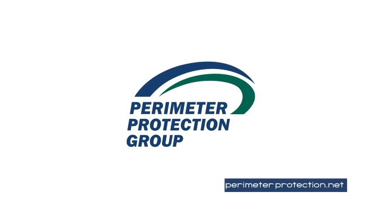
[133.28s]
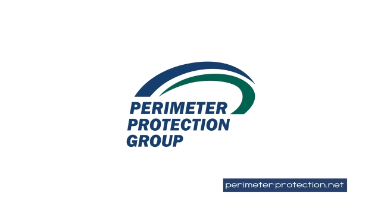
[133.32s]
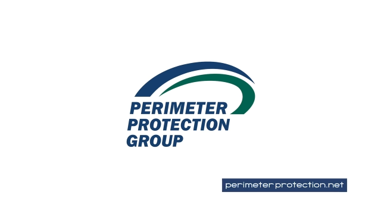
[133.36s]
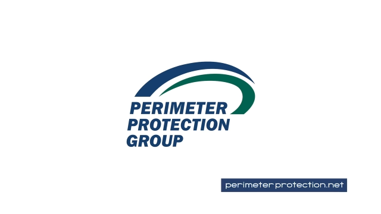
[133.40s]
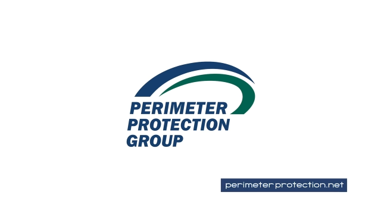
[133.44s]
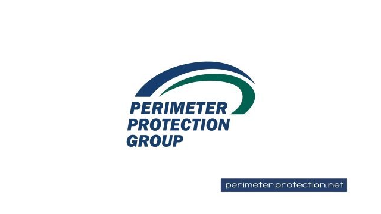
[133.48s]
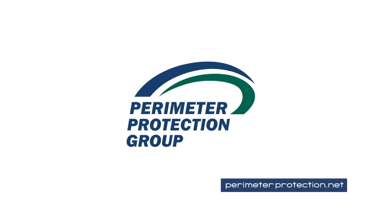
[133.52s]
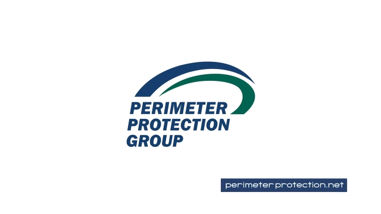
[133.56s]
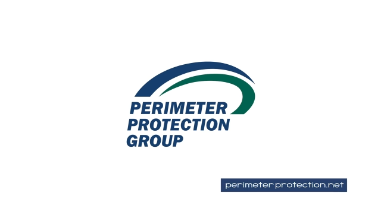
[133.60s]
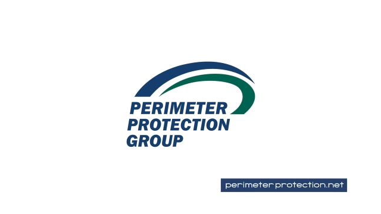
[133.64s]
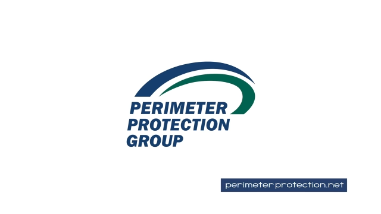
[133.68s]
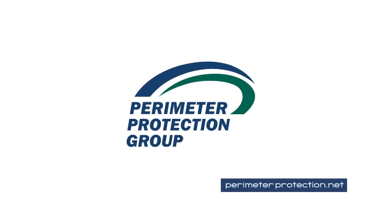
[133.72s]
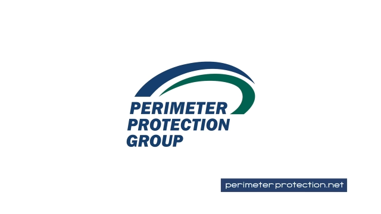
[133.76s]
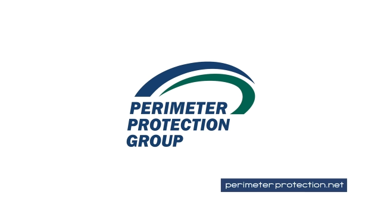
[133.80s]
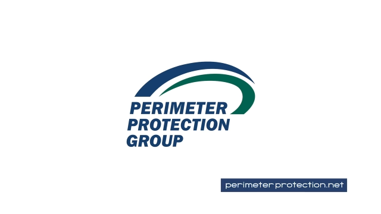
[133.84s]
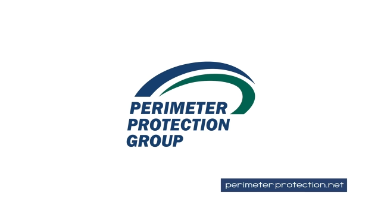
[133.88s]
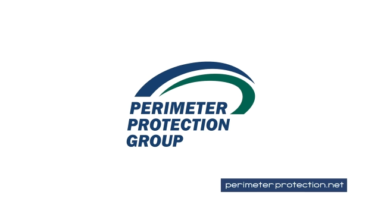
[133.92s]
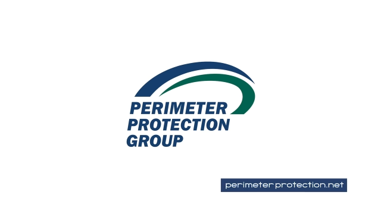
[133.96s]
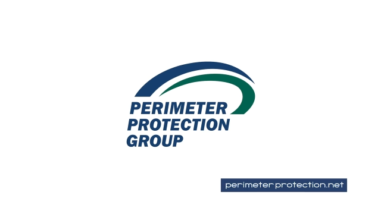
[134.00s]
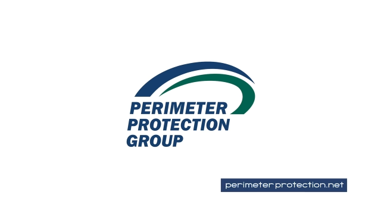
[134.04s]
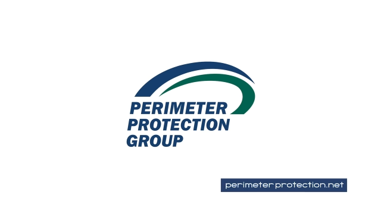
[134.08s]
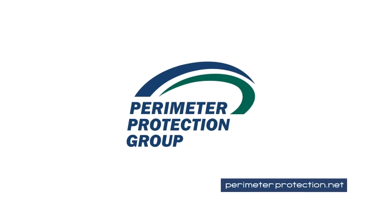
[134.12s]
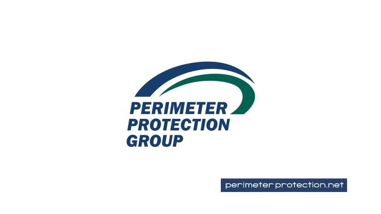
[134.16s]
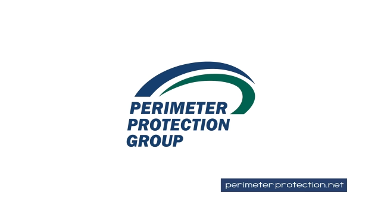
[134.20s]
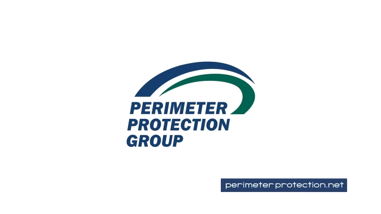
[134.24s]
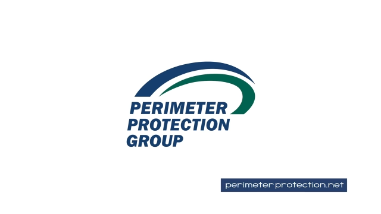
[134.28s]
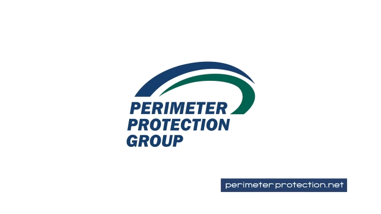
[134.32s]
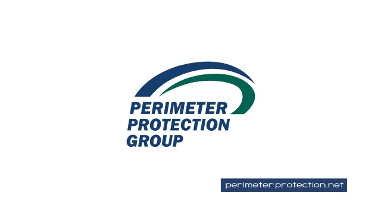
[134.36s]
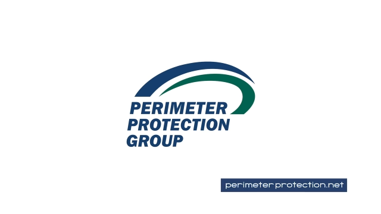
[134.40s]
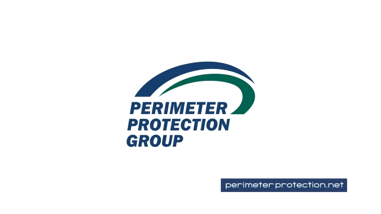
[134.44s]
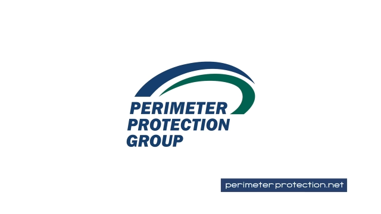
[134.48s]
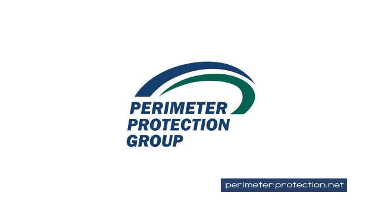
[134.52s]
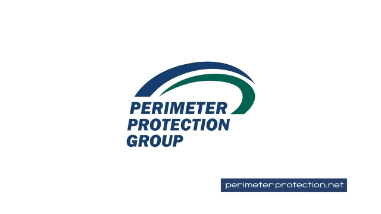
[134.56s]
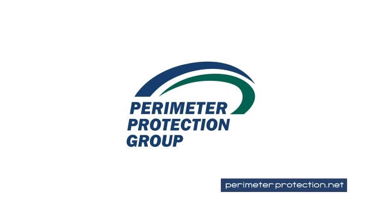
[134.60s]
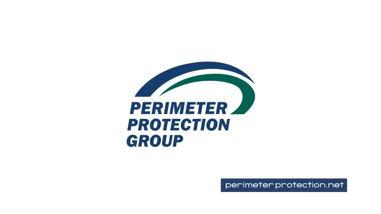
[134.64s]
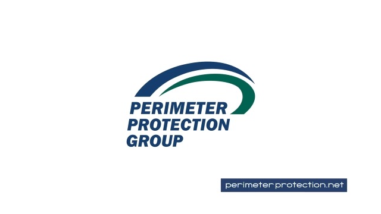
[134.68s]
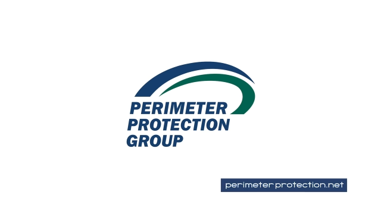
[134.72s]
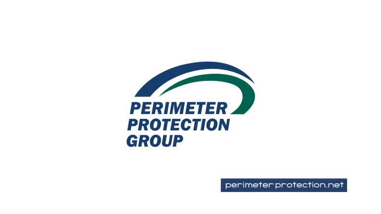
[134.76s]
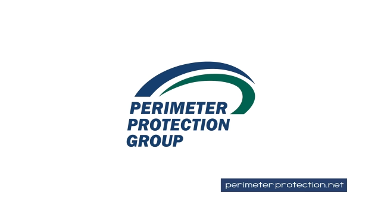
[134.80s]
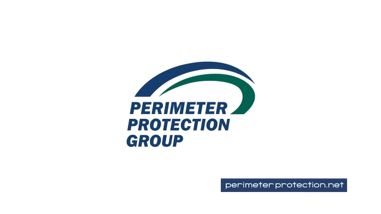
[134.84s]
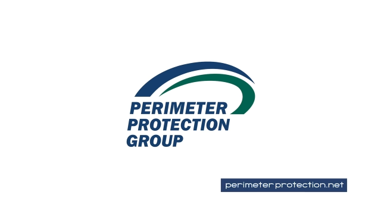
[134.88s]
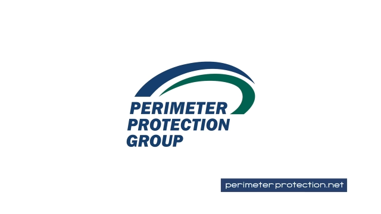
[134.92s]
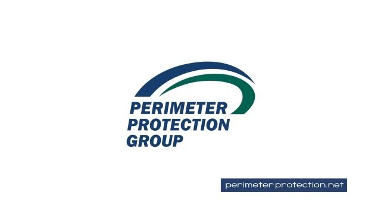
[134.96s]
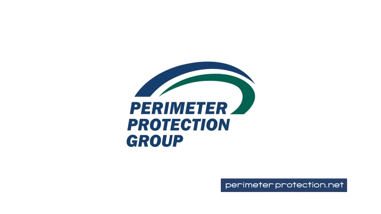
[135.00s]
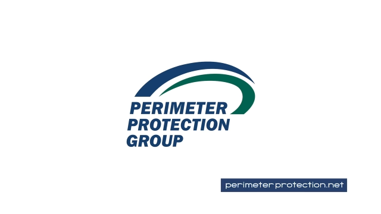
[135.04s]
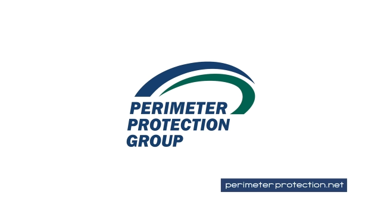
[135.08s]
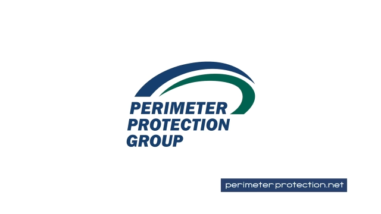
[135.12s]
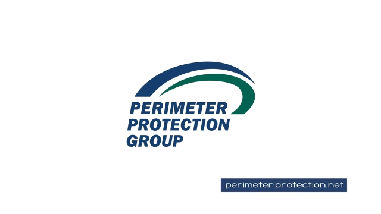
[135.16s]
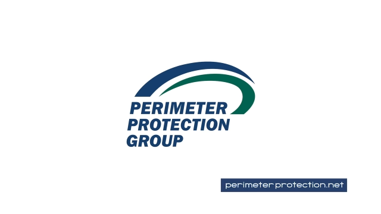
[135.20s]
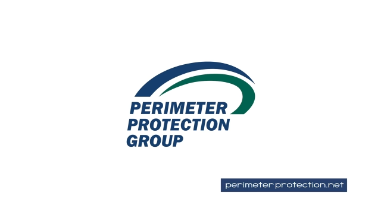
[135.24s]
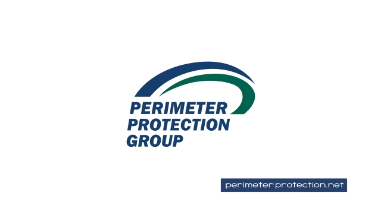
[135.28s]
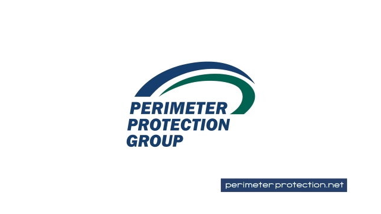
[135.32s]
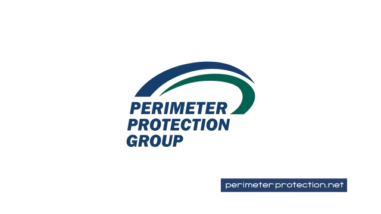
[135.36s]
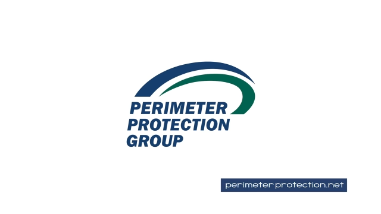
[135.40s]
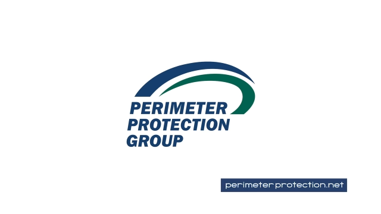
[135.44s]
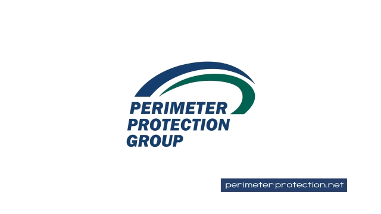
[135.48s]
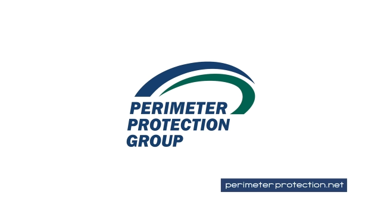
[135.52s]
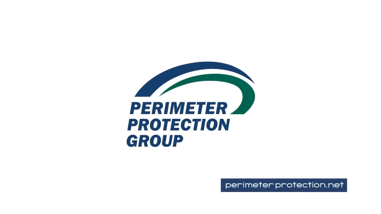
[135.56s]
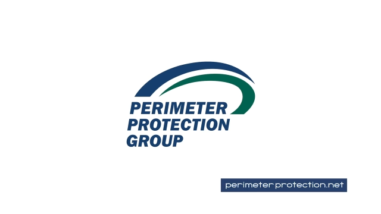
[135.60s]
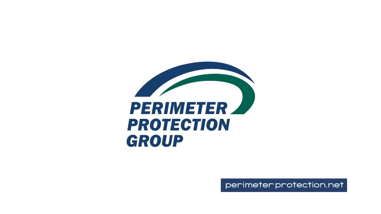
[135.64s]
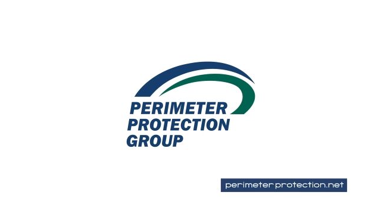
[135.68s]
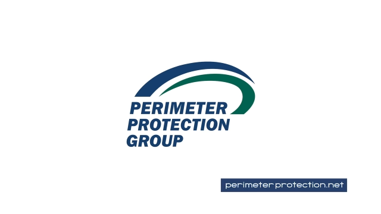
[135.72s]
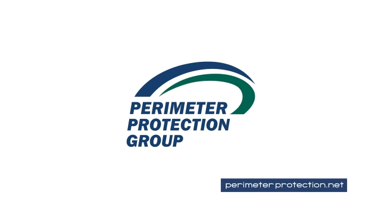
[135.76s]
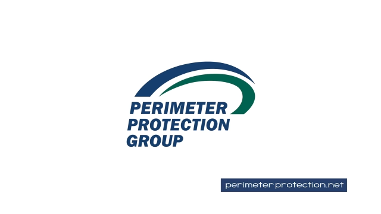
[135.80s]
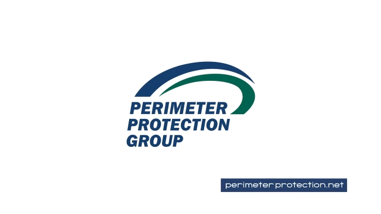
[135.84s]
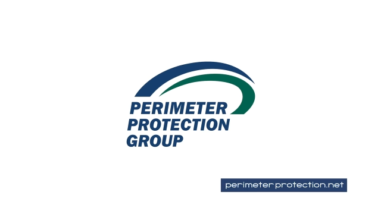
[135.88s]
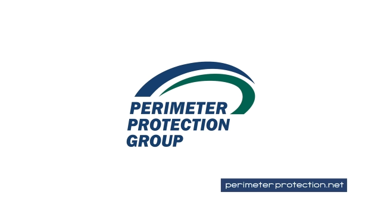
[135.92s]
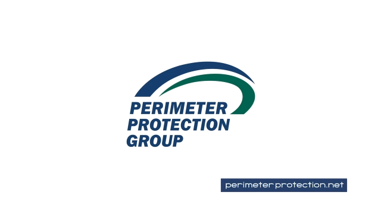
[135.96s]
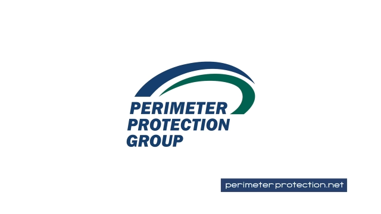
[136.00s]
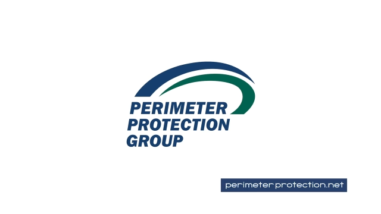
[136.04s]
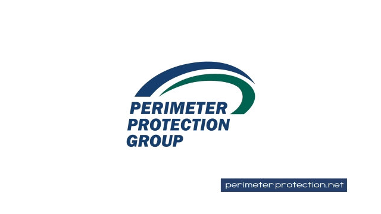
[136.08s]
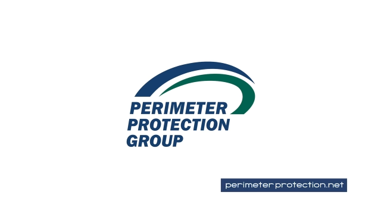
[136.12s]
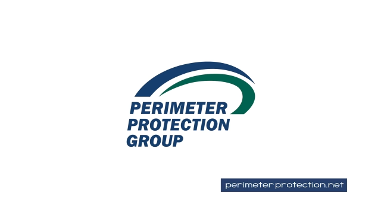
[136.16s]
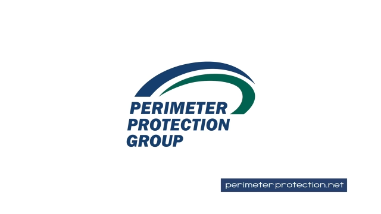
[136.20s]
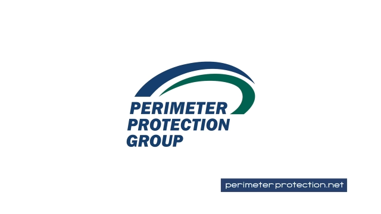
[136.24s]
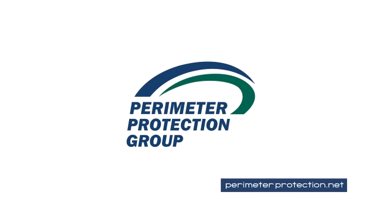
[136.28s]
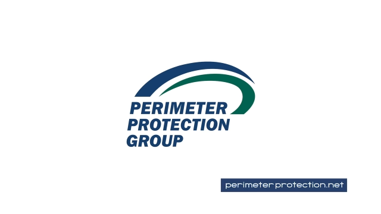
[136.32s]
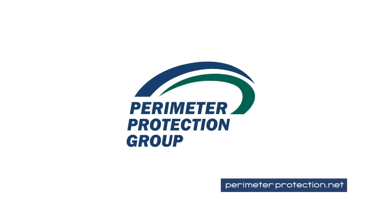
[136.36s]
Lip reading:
Nobody's mouth can be seen.